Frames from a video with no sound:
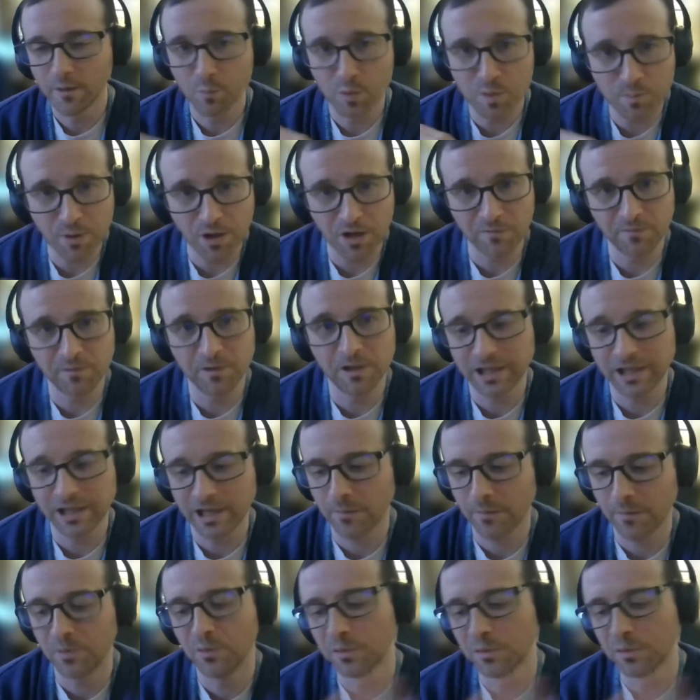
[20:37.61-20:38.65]
And we're
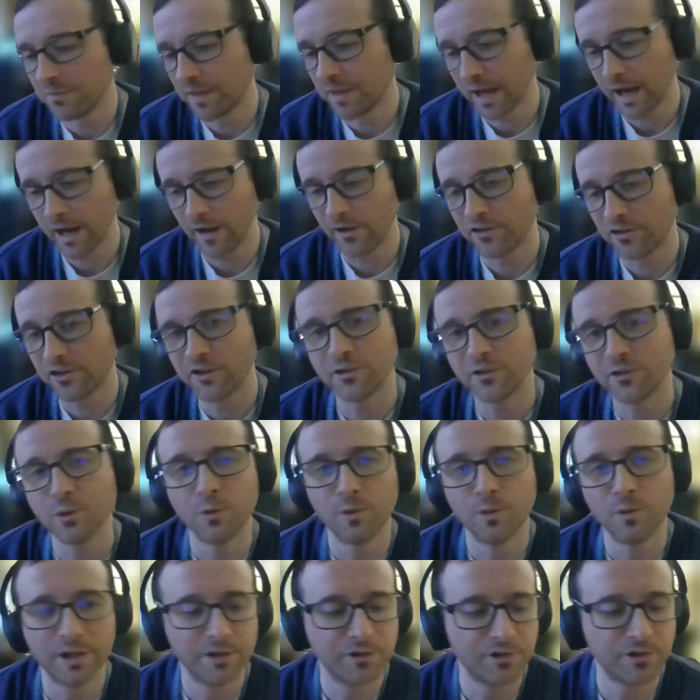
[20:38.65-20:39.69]
perfectly happy with that as a
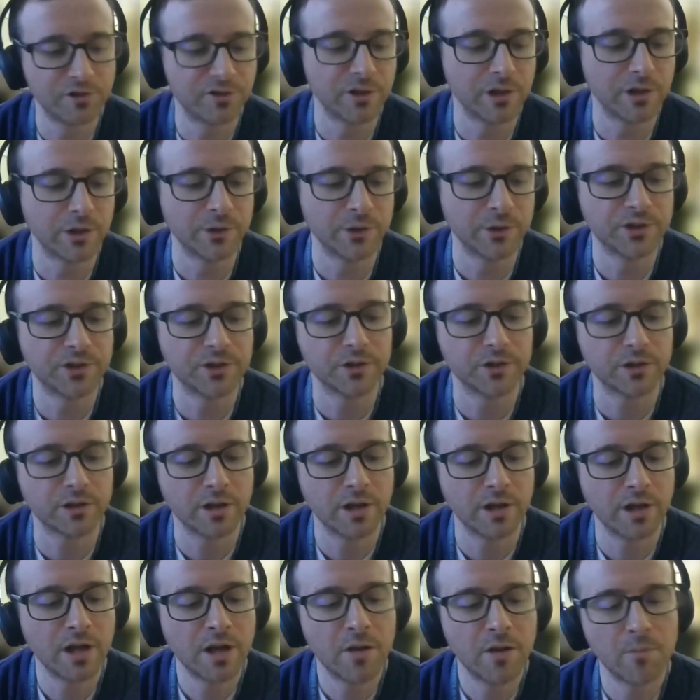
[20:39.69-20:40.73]
storage
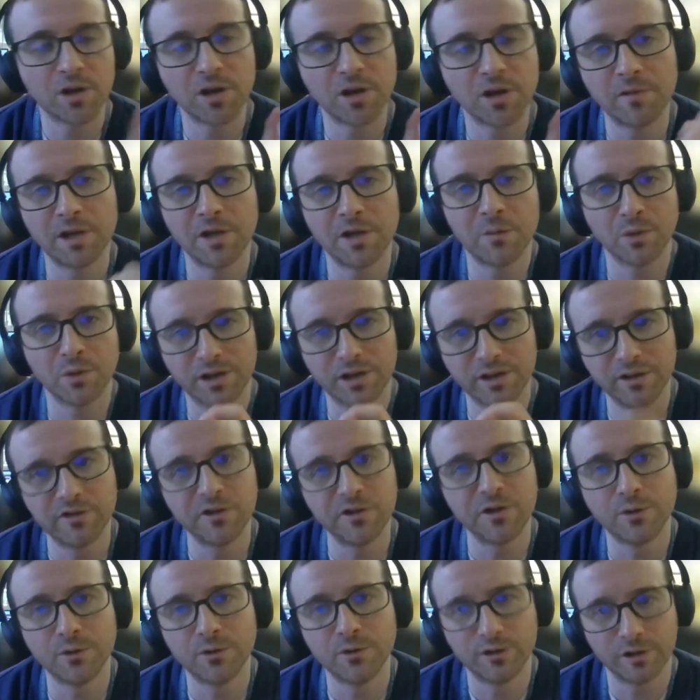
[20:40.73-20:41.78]
solution. But if anyone
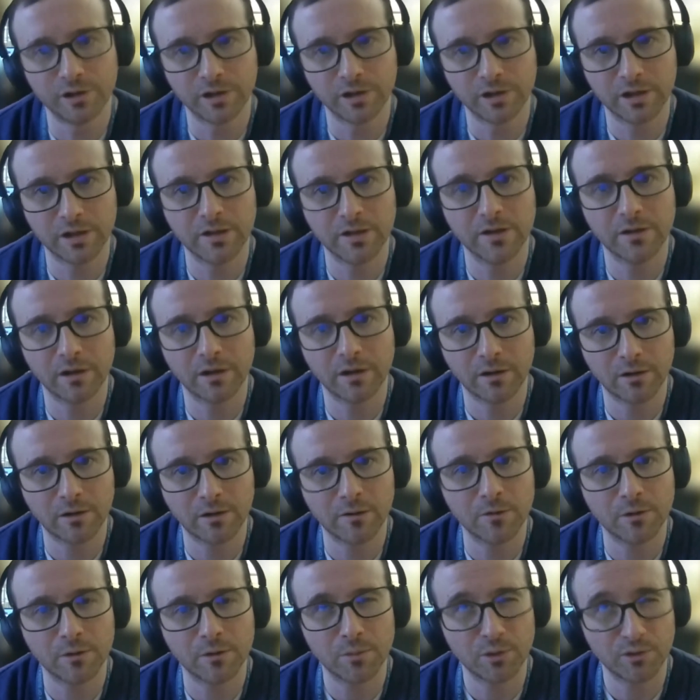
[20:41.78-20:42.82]
is using
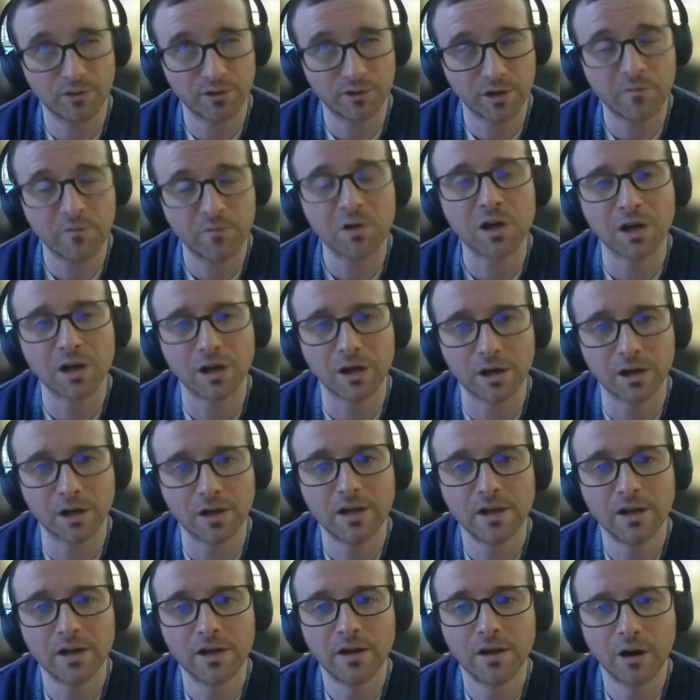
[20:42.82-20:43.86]
uh, Preservica,
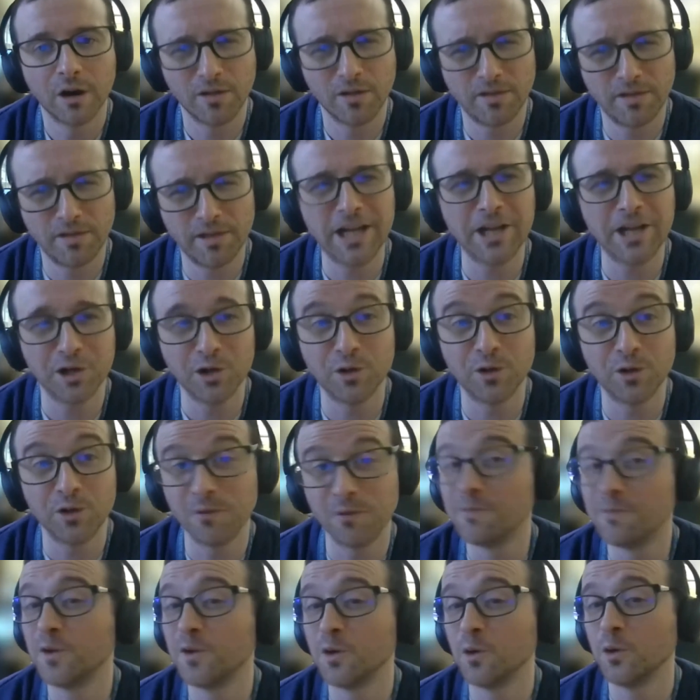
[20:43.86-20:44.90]
I think you
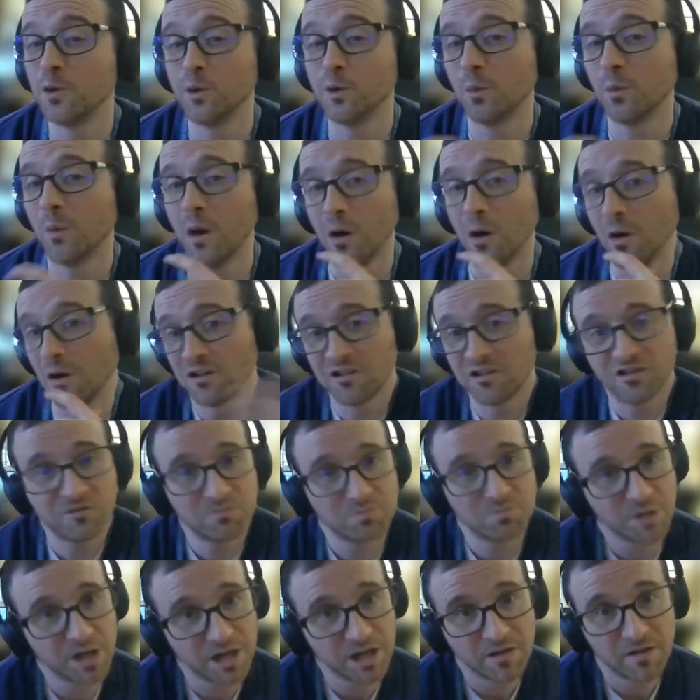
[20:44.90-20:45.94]
can view your
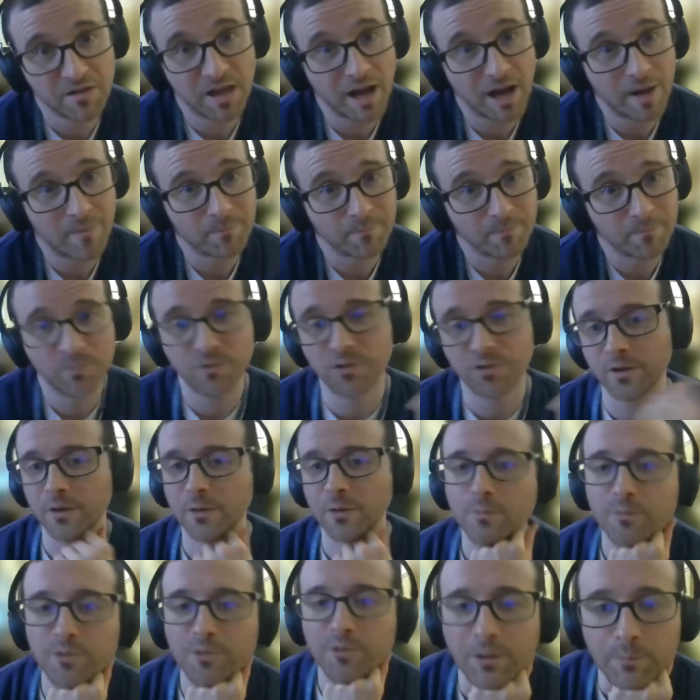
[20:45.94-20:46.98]
WARCs in that.
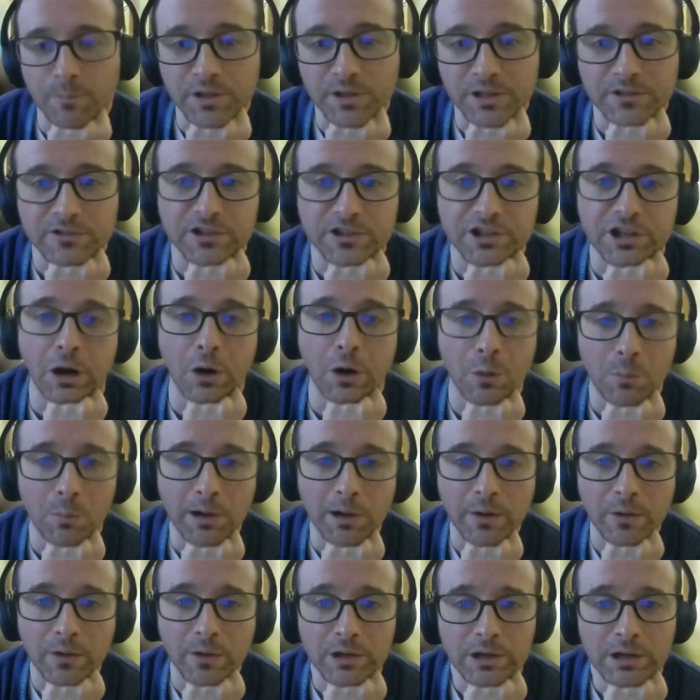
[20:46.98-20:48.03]
So something to know
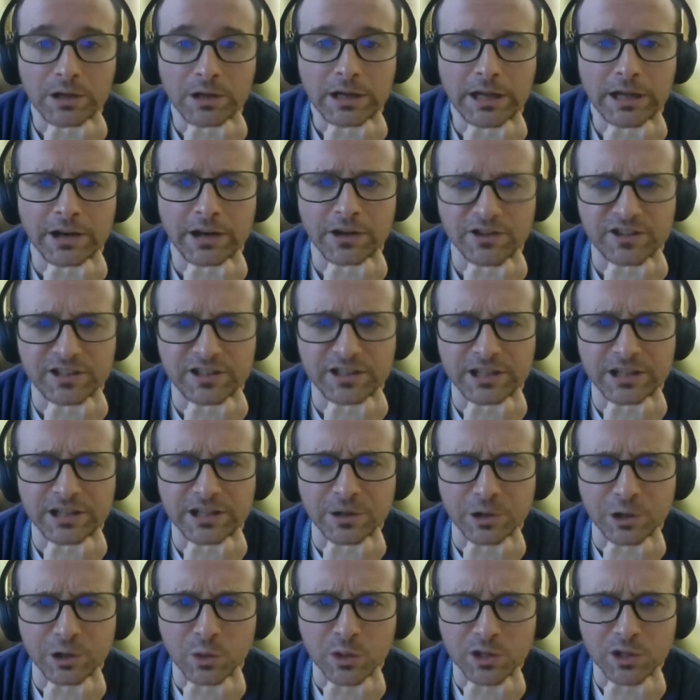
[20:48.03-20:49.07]
about. And I see
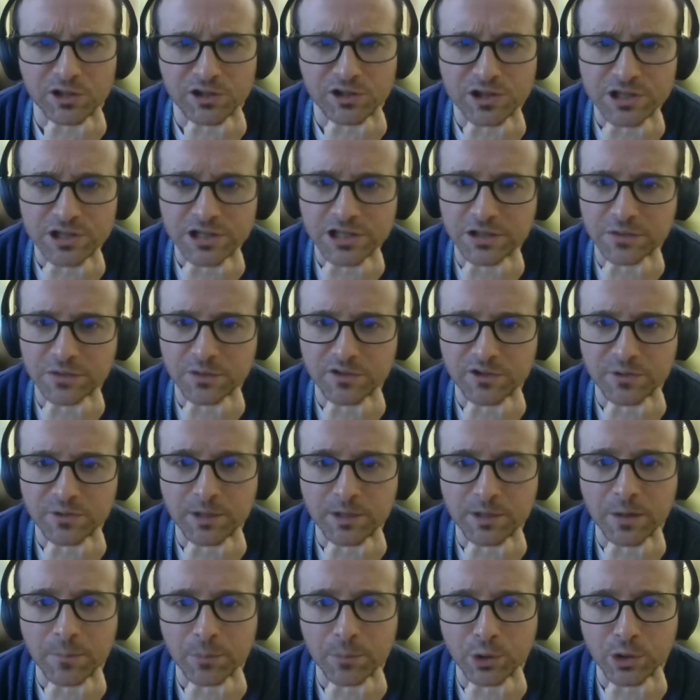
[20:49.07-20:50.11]
the other question here is
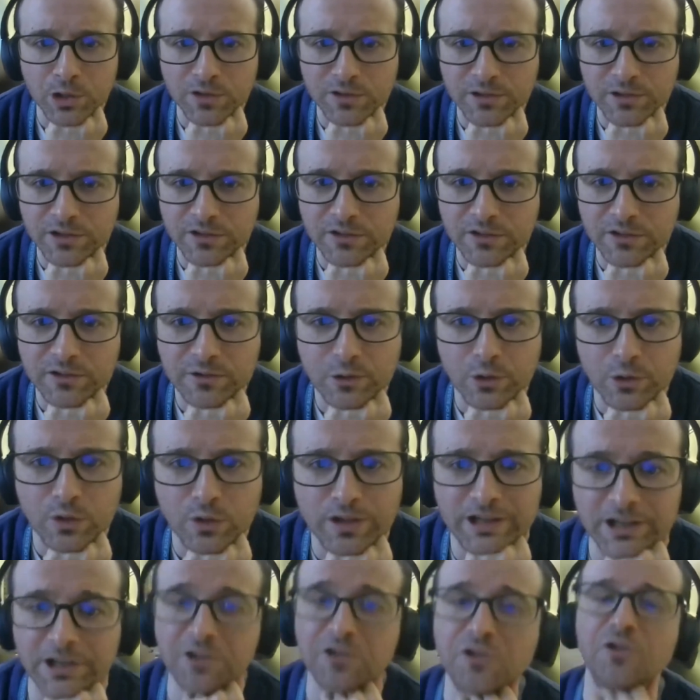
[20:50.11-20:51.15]
about bulletins
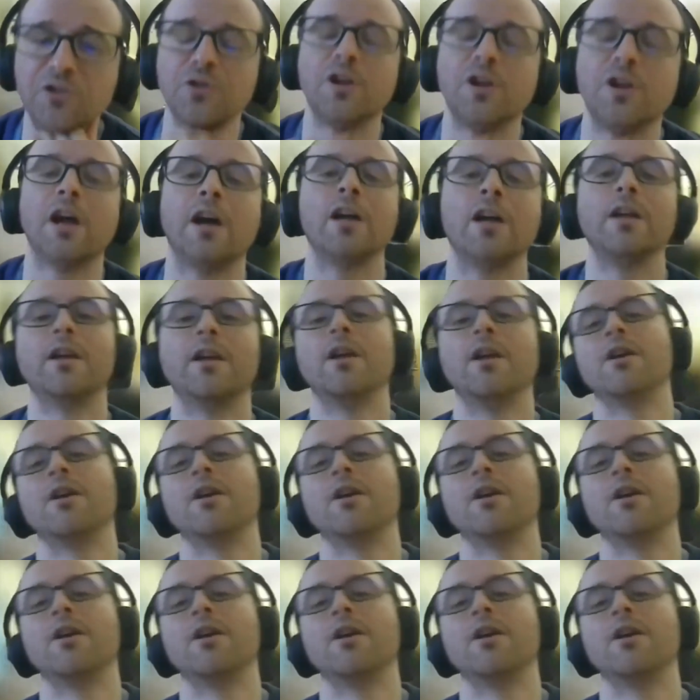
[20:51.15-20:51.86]
on the intranet.